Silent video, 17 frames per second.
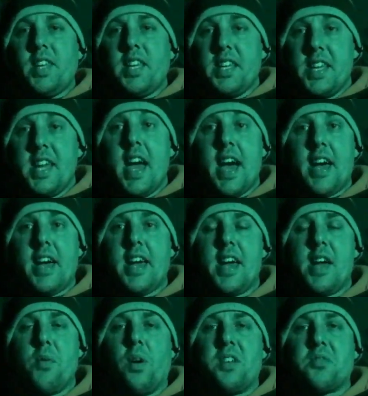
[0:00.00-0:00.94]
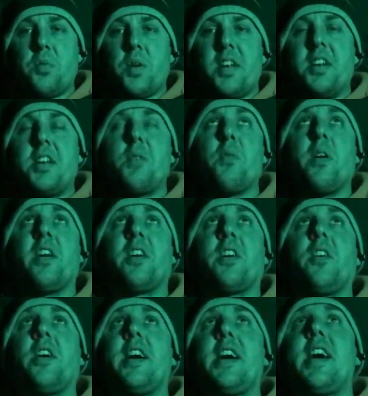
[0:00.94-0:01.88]
yeah, it was windy when I
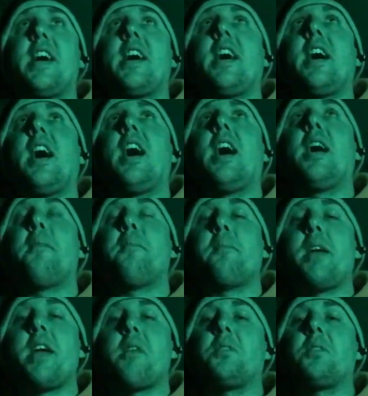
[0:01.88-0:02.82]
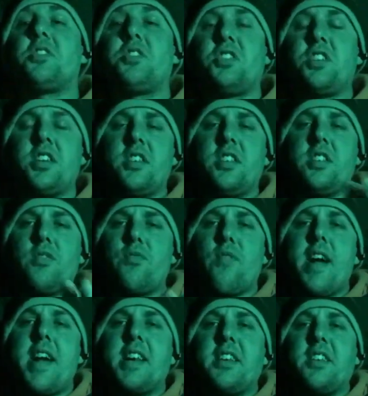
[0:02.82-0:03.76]
got here. It was the
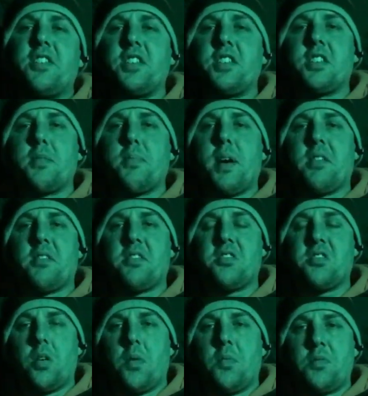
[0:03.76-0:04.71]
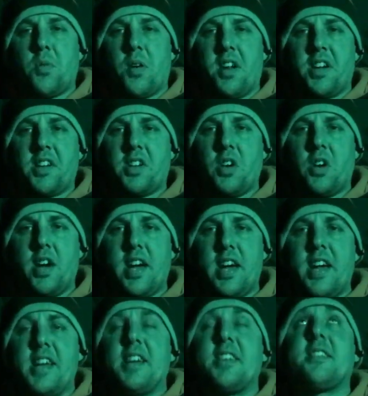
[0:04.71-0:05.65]
rain had just about stopped when I got
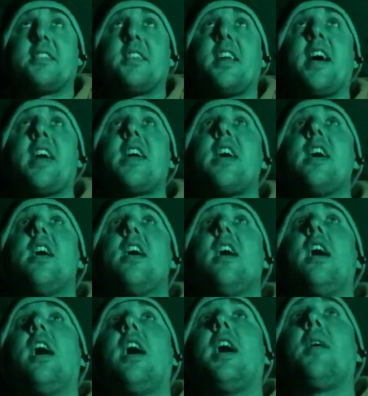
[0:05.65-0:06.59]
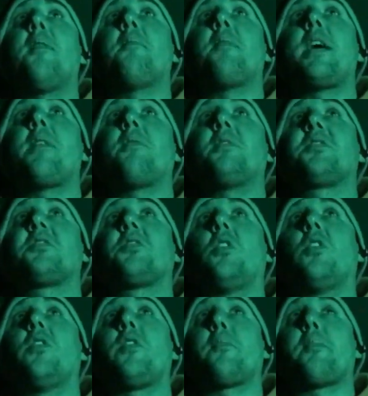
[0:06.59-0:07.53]
here yesterday. It was
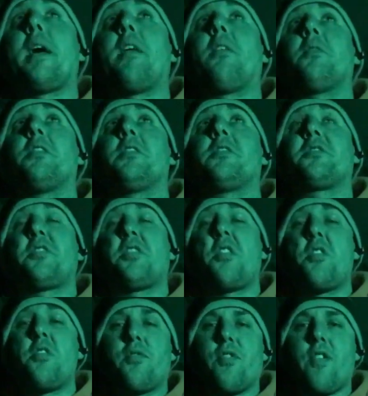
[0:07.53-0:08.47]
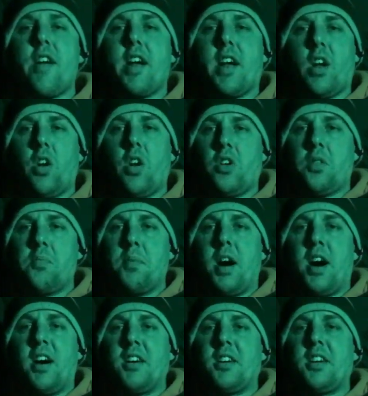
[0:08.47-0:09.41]
sort of about the 2-3 o'clock
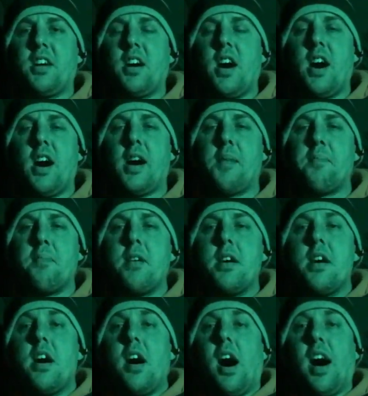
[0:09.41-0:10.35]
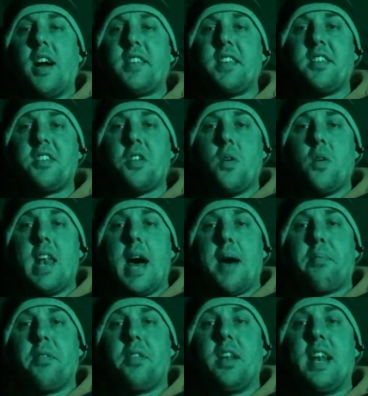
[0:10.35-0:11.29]
mark. I did do a
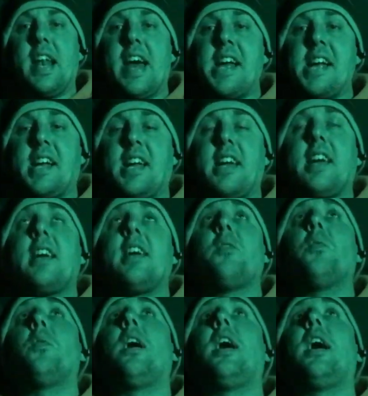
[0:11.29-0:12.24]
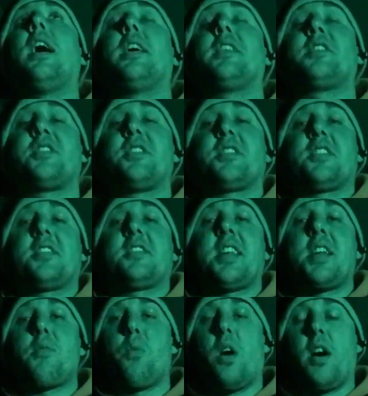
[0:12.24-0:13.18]
lap of the lake just to
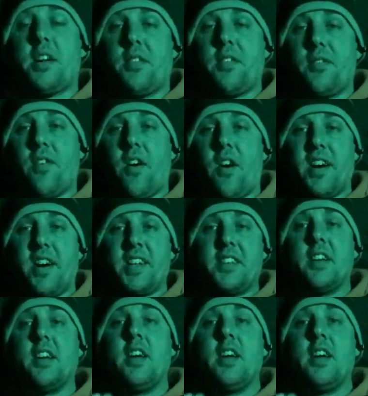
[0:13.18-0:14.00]
see what I could find.